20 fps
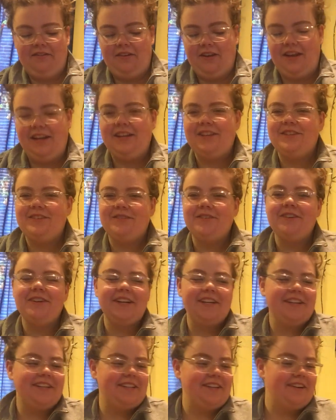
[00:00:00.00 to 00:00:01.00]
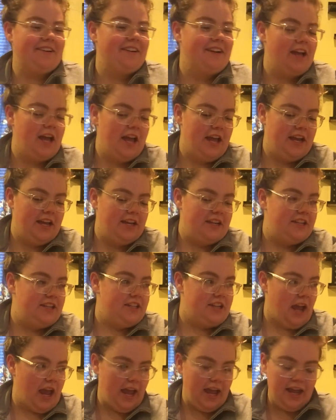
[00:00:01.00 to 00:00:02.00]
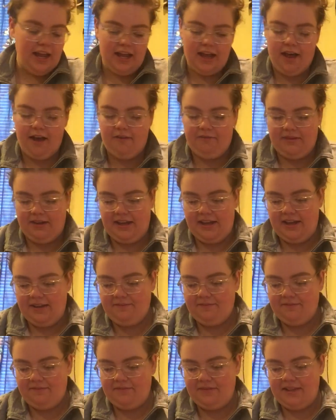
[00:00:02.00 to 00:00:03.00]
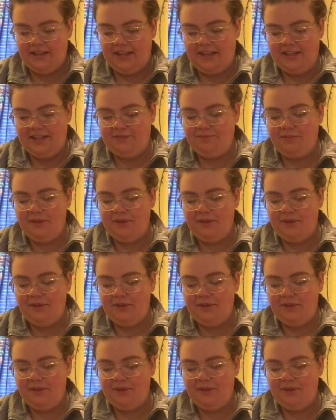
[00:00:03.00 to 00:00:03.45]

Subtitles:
Funny story. So, Shay got me this